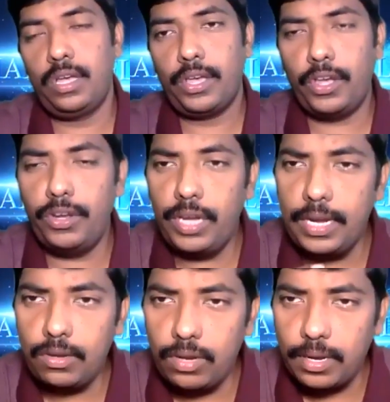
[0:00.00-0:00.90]
You
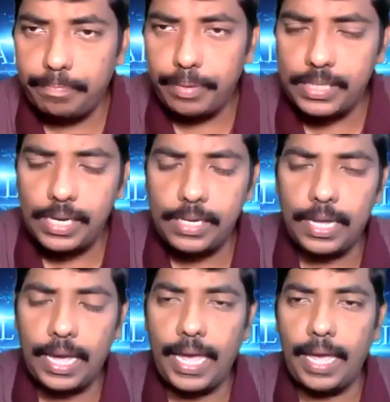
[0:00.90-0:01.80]
need to represent
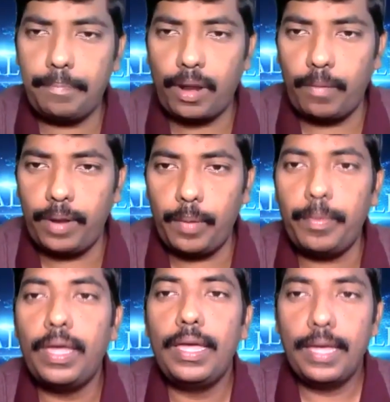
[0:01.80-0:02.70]
the AI problem
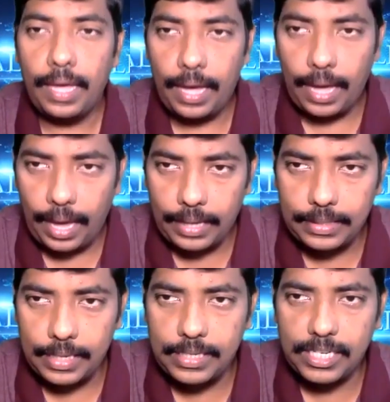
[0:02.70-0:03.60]
as
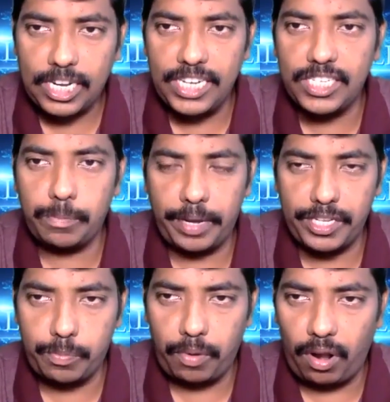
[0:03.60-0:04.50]
a state
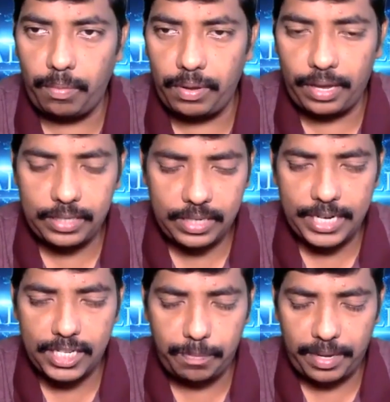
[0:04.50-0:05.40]
space problem, a
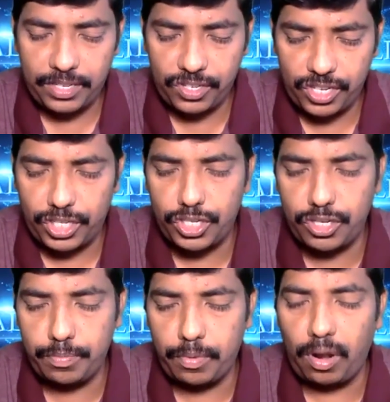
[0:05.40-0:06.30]
state space
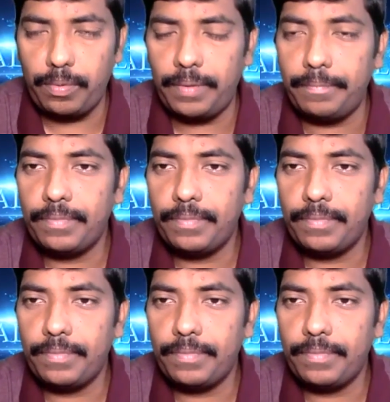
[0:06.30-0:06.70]
search problem.